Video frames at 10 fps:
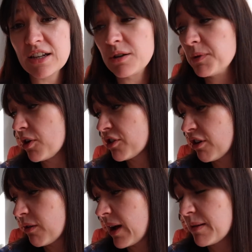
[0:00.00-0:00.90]
you know, we got
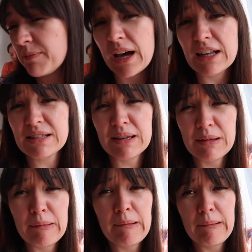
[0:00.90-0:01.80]
through it, but
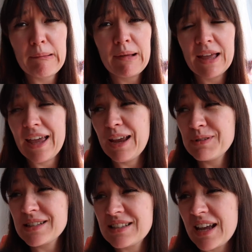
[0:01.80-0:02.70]
it
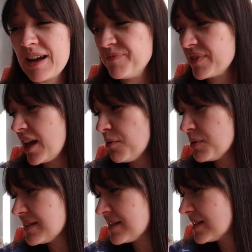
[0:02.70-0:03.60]

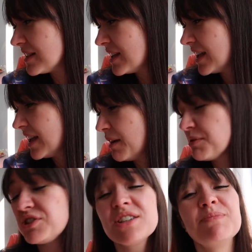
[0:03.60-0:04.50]

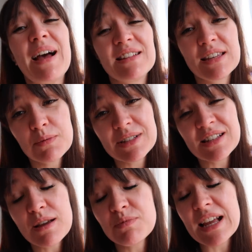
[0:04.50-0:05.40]
was just messy. It
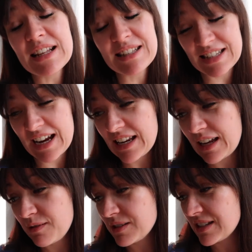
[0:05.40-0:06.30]
was
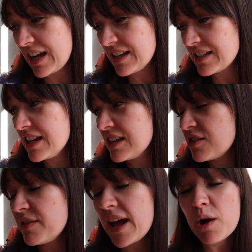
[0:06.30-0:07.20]
entertaining, wasn't it?
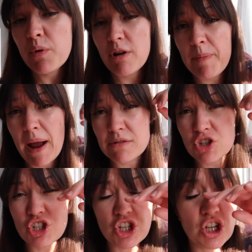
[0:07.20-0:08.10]
So now we're about
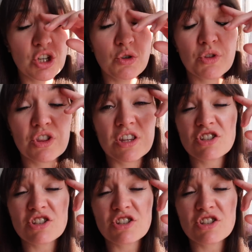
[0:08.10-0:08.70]
to do the